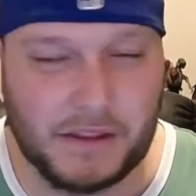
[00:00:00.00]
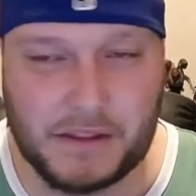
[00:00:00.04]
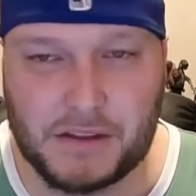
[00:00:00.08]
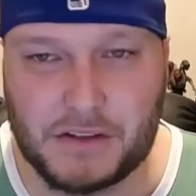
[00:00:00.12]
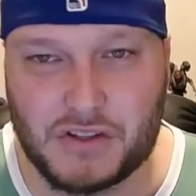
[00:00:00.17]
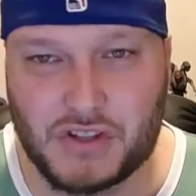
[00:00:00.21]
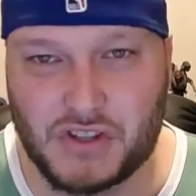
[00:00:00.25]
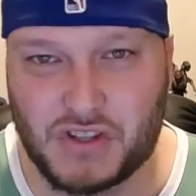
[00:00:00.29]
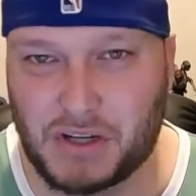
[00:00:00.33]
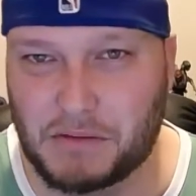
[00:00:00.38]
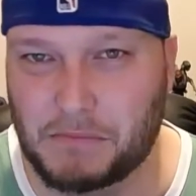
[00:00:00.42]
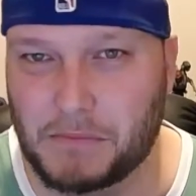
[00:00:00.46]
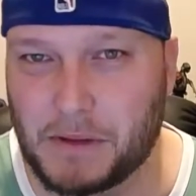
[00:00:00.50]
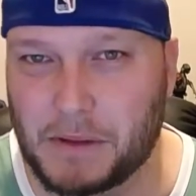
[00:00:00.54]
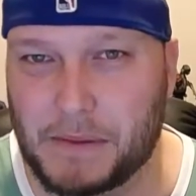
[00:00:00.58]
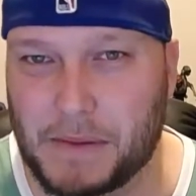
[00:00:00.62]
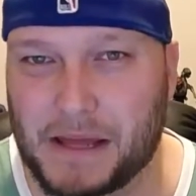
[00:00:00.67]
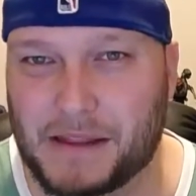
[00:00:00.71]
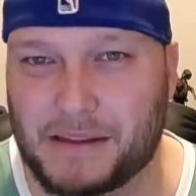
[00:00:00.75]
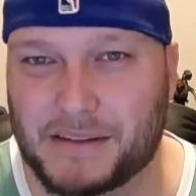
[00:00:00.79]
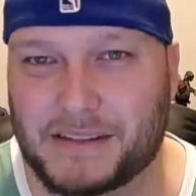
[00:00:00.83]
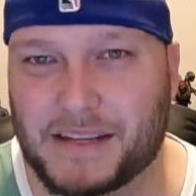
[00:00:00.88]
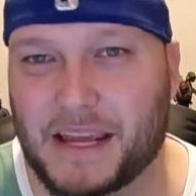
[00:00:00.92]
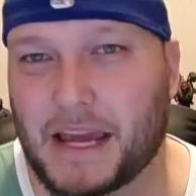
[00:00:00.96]
thing that shit me
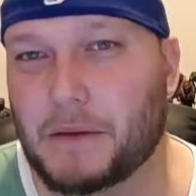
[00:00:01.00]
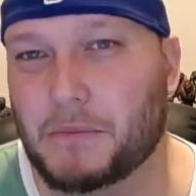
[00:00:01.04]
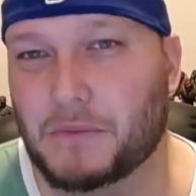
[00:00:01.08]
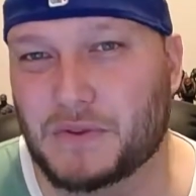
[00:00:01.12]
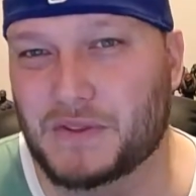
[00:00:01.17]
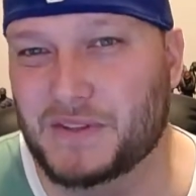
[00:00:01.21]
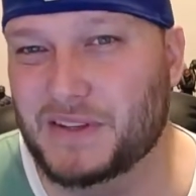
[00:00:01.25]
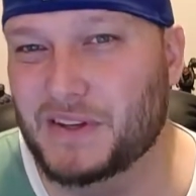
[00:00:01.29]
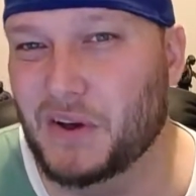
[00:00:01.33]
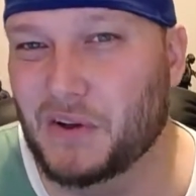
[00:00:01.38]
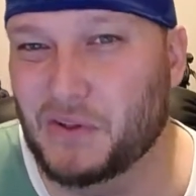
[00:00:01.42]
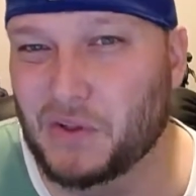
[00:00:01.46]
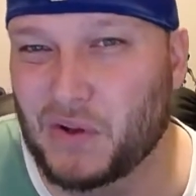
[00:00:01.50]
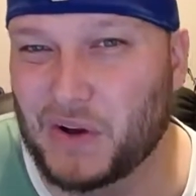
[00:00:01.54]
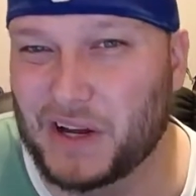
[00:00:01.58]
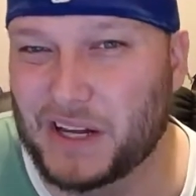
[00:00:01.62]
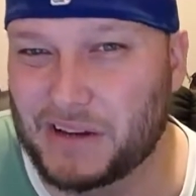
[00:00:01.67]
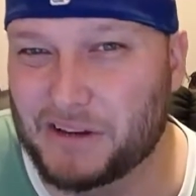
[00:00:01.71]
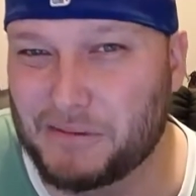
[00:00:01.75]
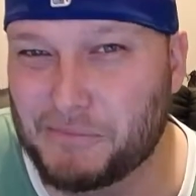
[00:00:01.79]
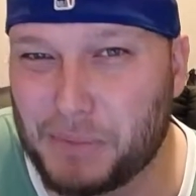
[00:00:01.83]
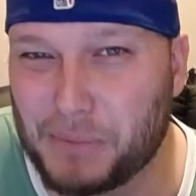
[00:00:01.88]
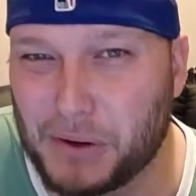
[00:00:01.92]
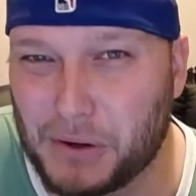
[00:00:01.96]
about this game was the
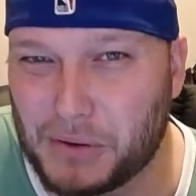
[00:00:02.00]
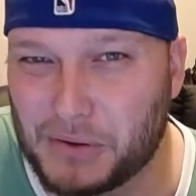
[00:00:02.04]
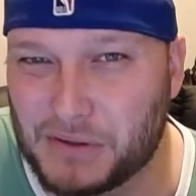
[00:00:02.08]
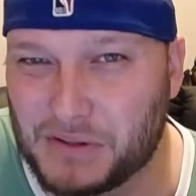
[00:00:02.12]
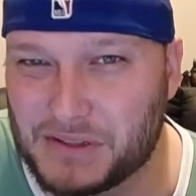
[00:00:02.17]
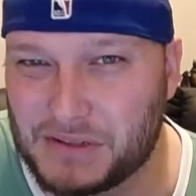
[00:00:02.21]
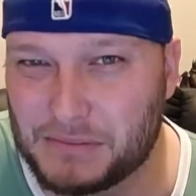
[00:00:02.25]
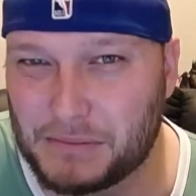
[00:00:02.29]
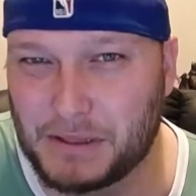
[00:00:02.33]
online component,